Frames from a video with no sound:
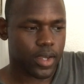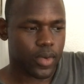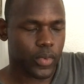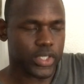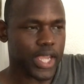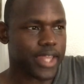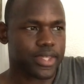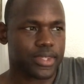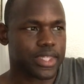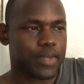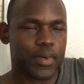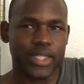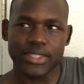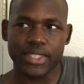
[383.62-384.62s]
which I didn't think
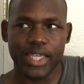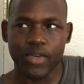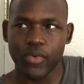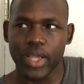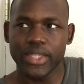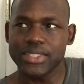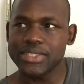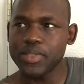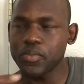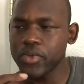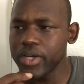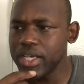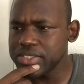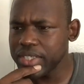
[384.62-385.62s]
about this. I think I read this
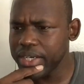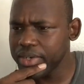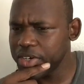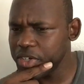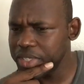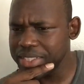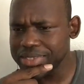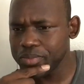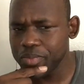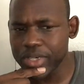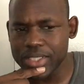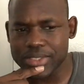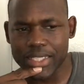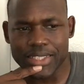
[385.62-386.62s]
somewhere else, or I heard it somewhere
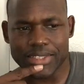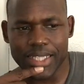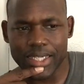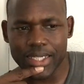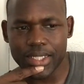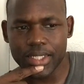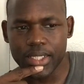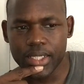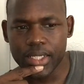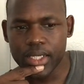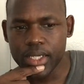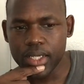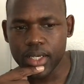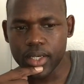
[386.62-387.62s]
else, that it's like a
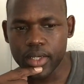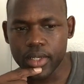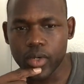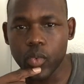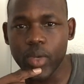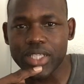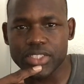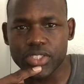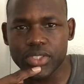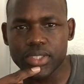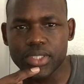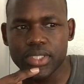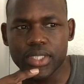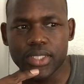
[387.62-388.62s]

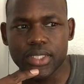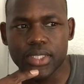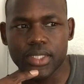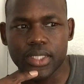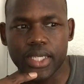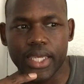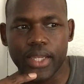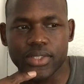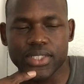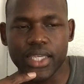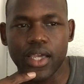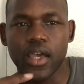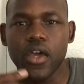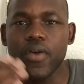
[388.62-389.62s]
Western. And I was
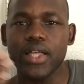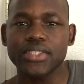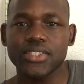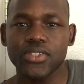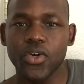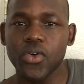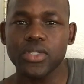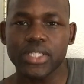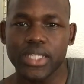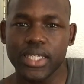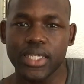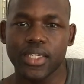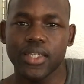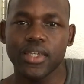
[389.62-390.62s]
like, oh, that's
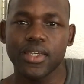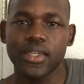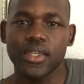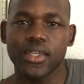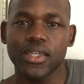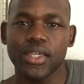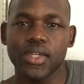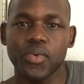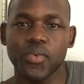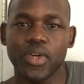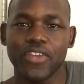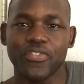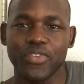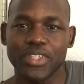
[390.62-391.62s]
totally
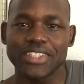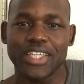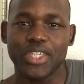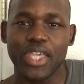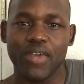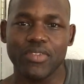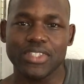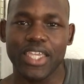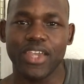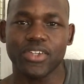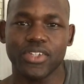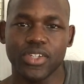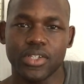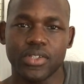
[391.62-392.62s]
what it feels like. You have this
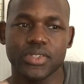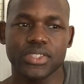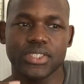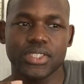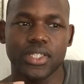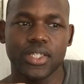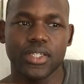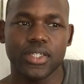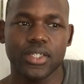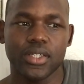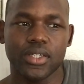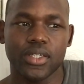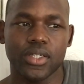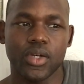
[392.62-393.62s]
character who's
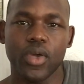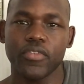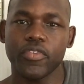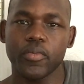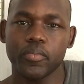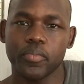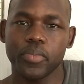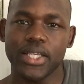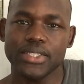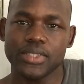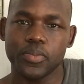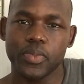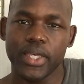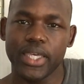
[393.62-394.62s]
going from place
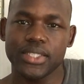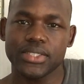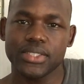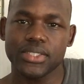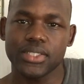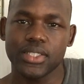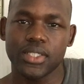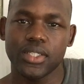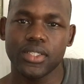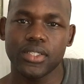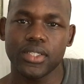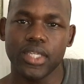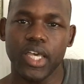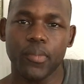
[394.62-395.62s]
to place,
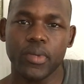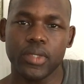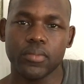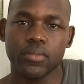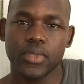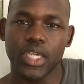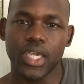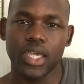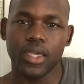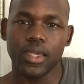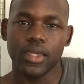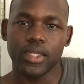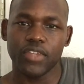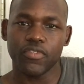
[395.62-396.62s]
helping
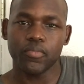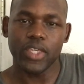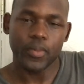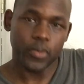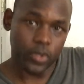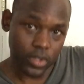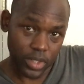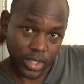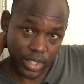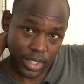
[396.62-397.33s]
different people,